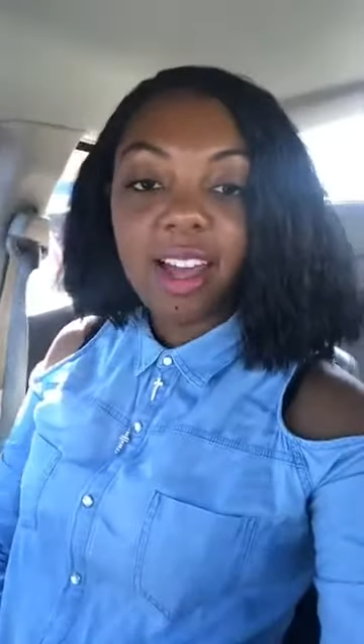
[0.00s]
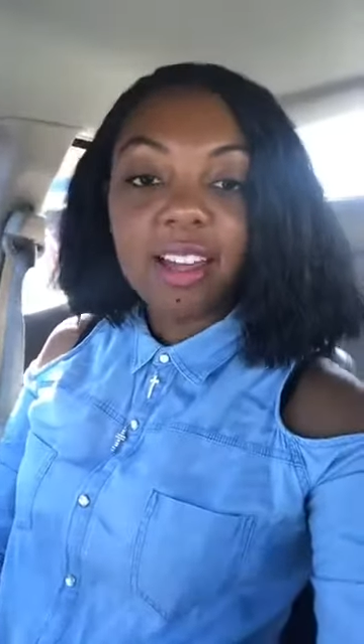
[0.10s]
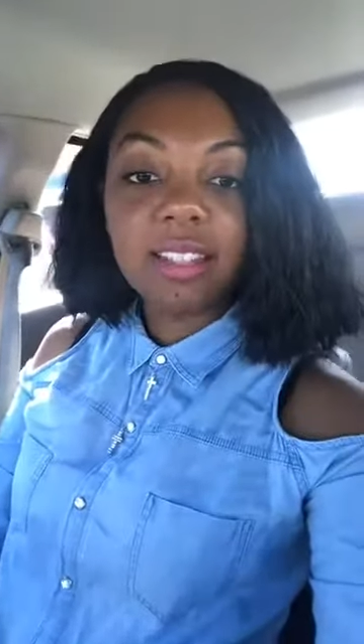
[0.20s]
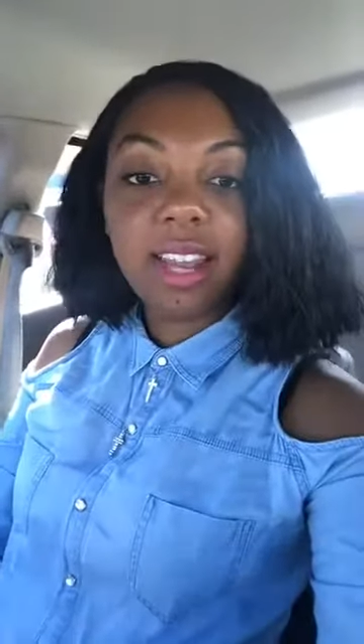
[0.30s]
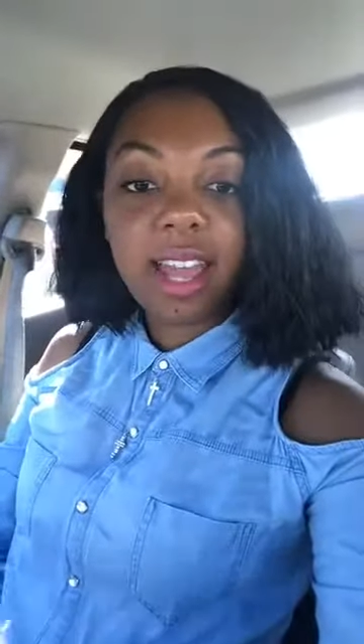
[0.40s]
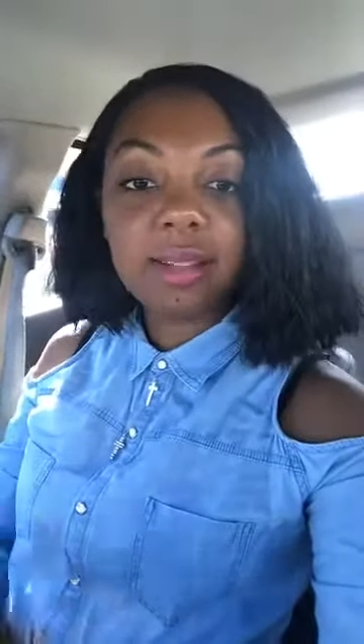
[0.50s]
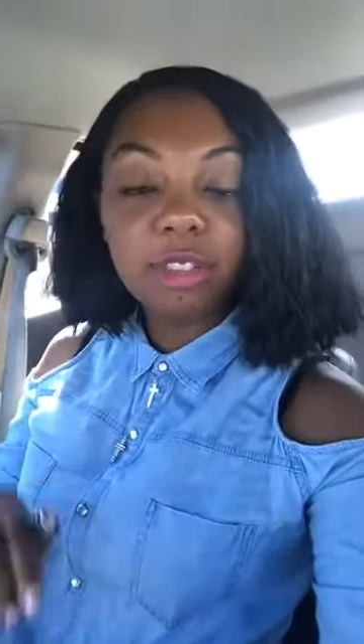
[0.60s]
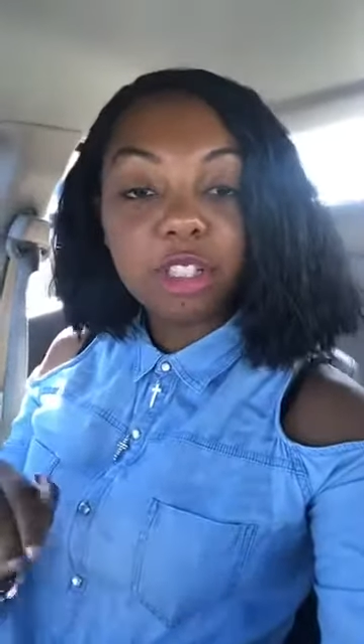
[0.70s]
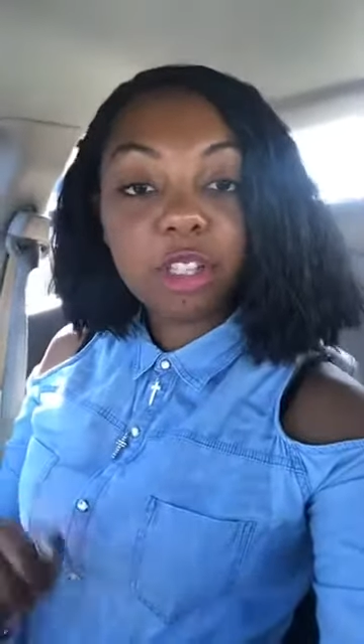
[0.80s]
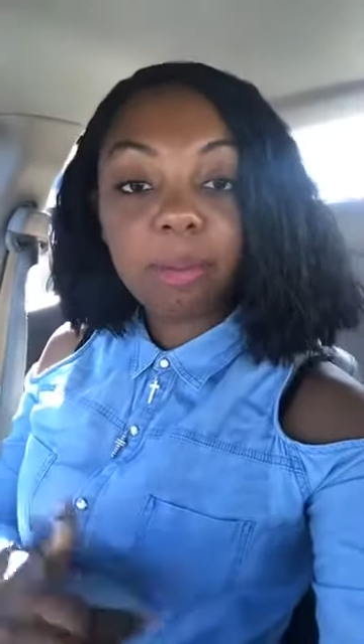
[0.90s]
Today I'm
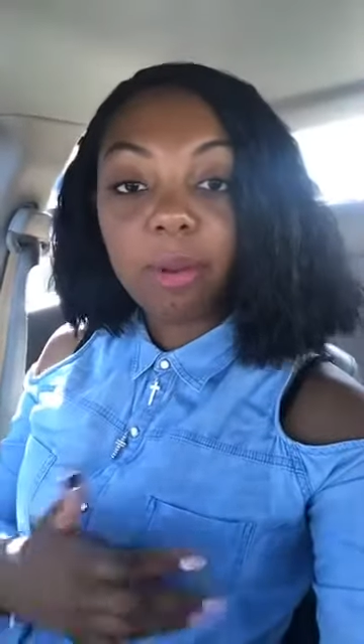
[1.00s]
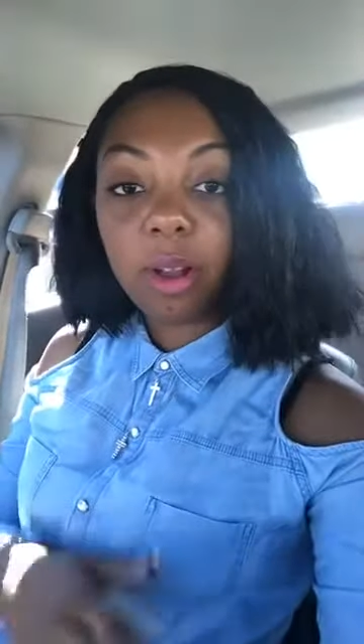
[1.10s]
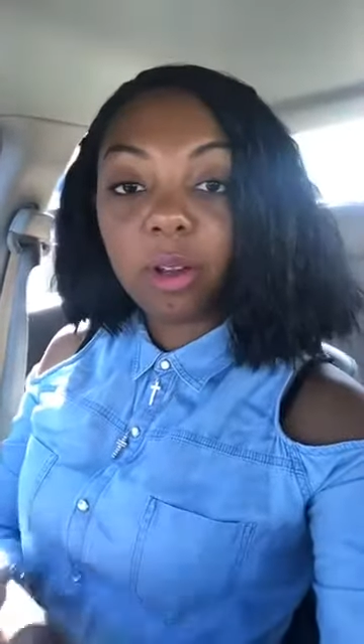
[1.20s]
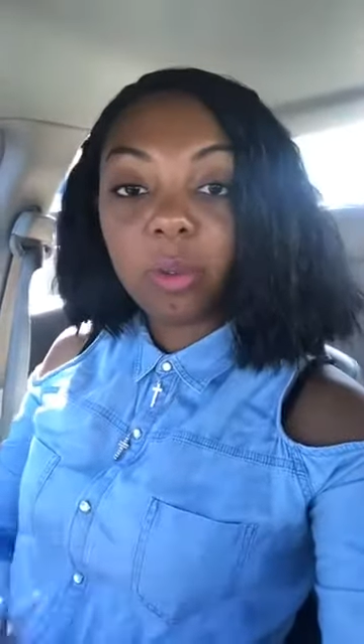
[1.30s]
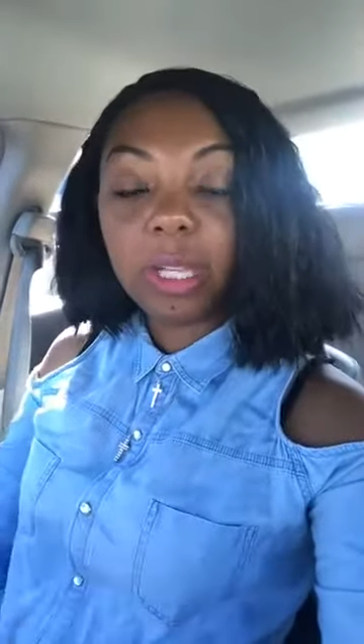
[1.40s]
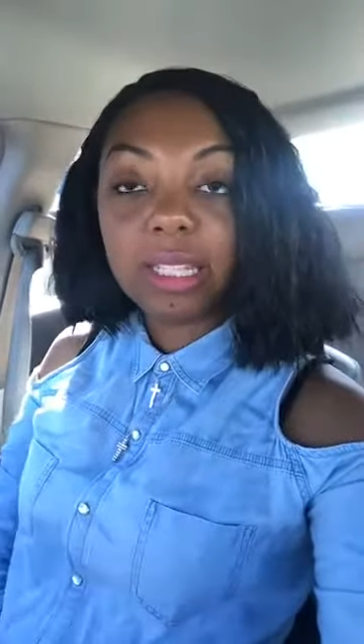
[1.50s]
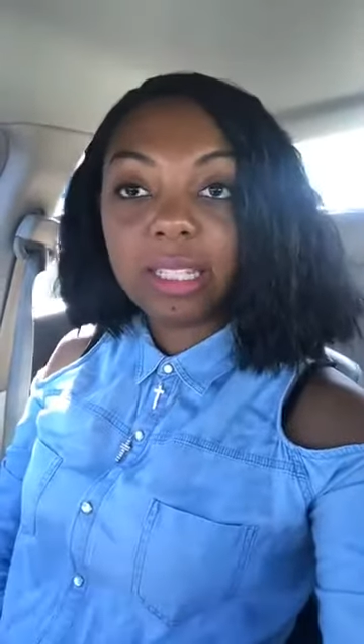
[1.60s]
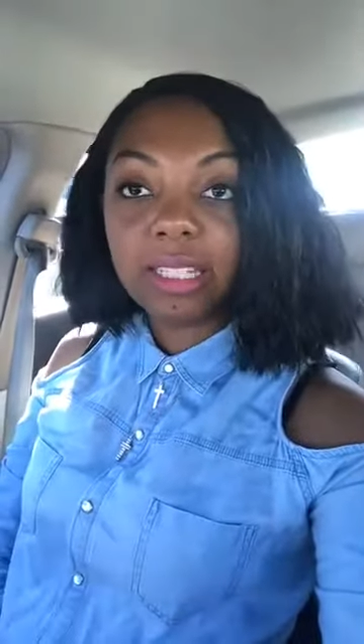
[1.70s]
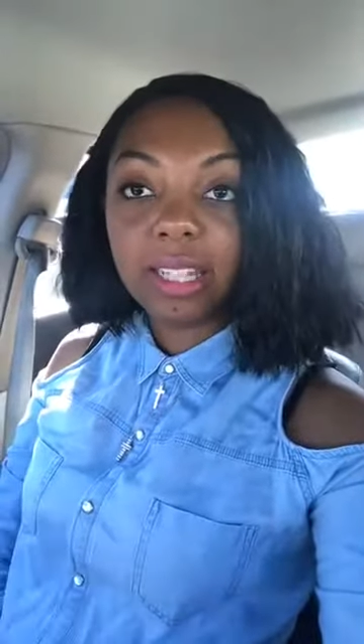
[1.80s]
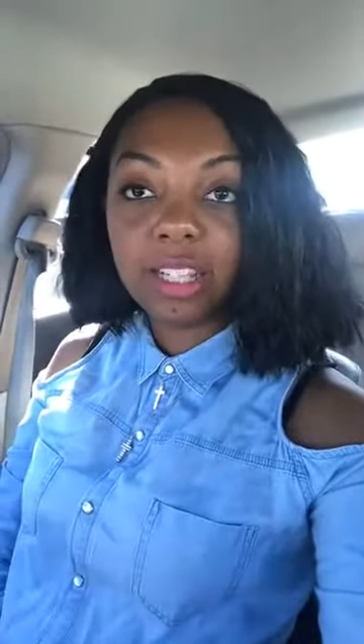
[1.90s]
just jumping on quickly
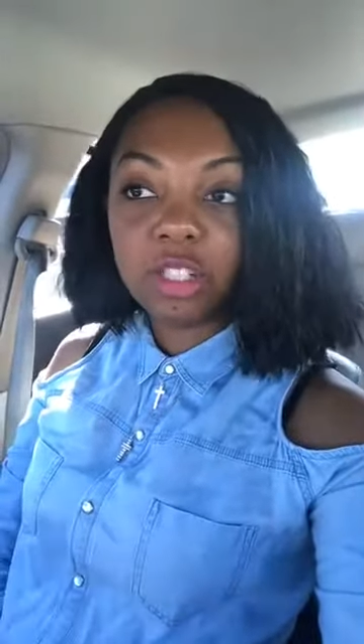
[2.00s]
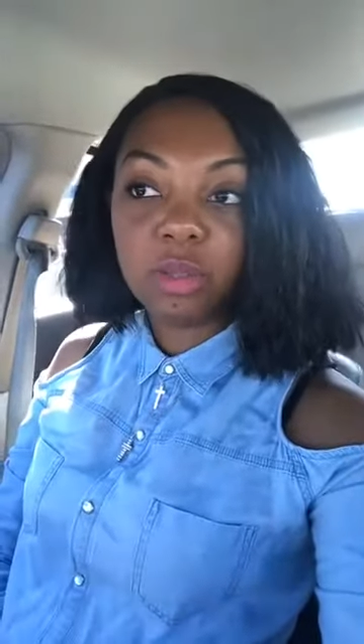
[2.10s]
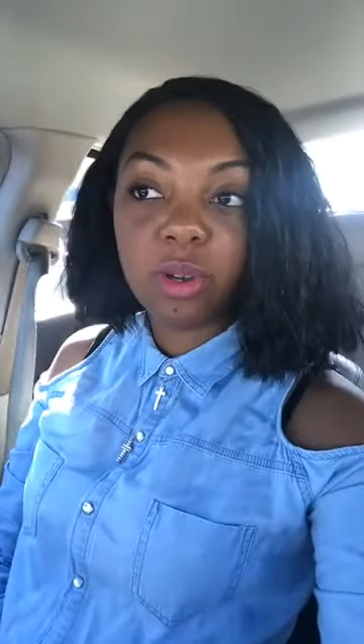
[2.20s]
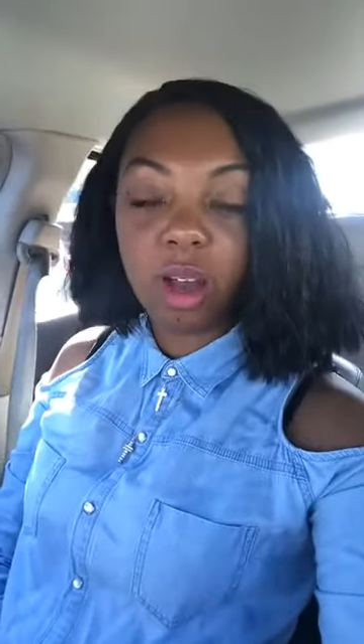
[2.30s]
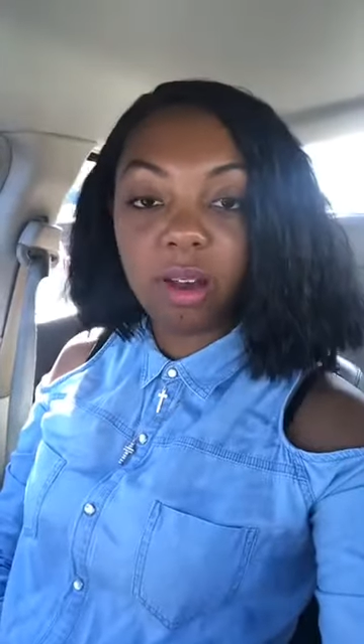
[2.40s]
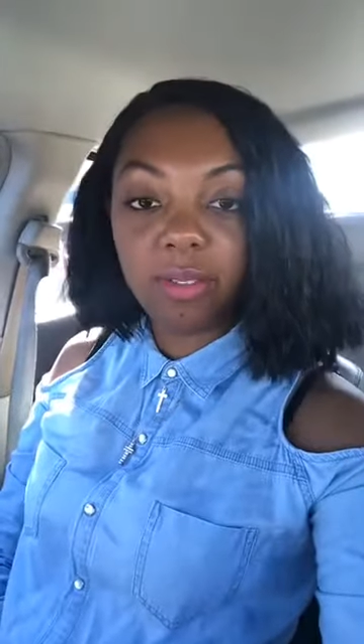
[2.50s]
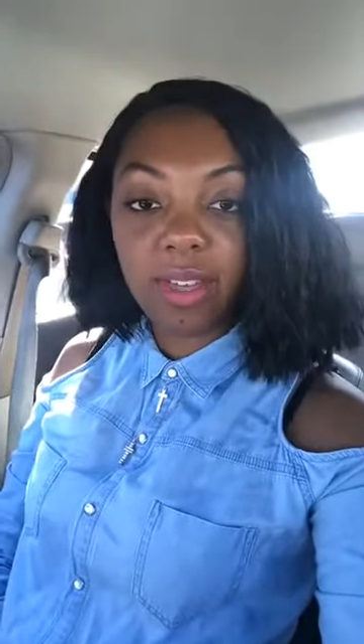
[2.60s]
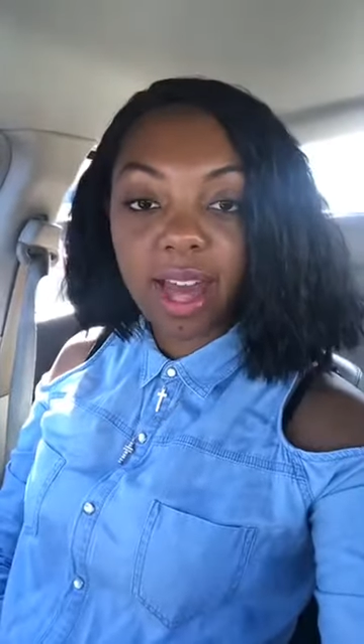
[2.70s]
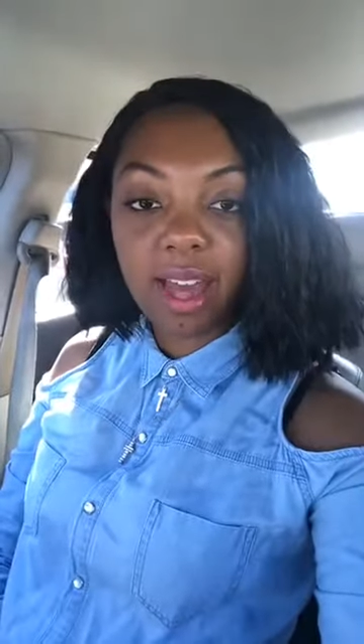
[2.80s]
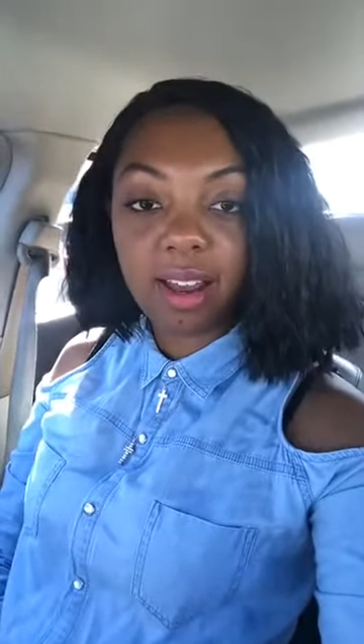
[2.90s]
to let you know
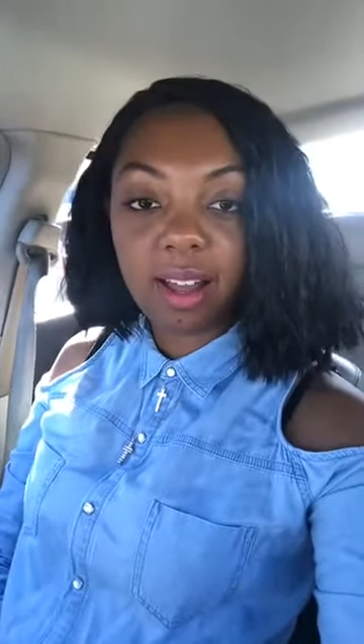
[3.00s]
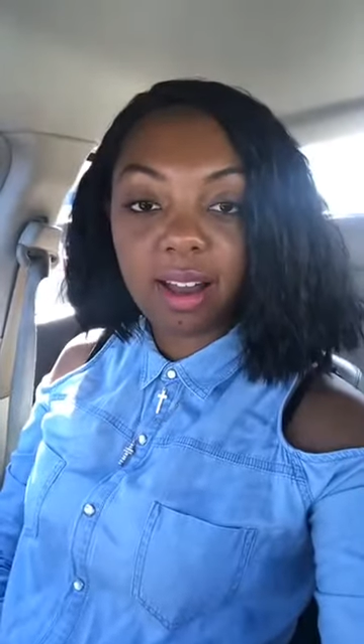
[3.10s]
that